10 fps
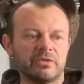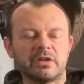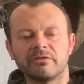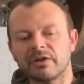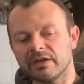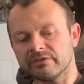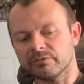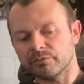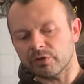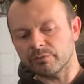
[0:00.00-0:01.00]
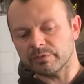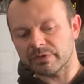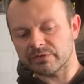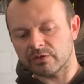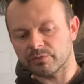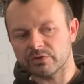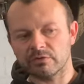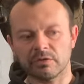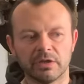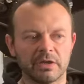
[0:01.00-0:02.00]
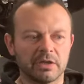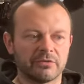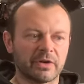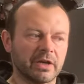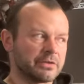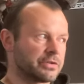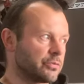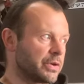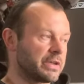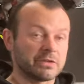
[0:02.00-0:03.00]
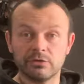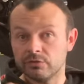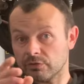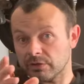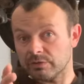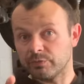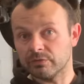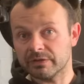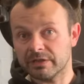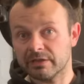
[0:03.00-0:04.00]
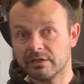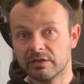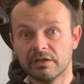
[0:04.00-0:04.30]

Yeah, five probably best option. Five hundred brakes. You already proven that.